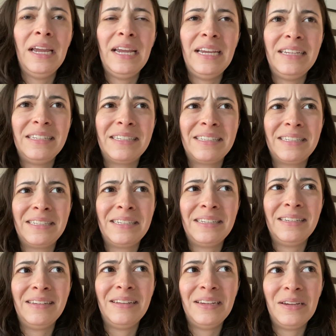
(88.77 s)
It's
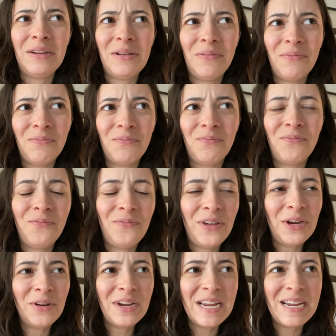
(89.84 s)

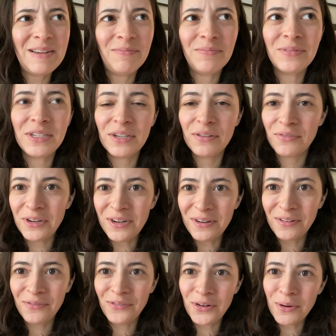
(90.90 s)
very different
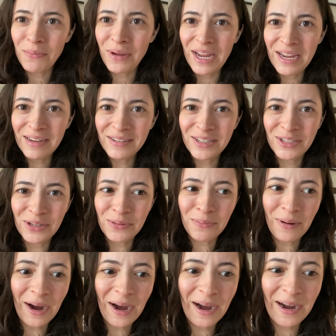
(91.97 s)
for me to
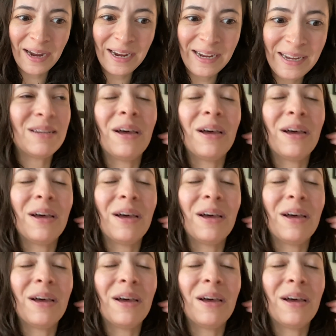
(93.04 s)
buy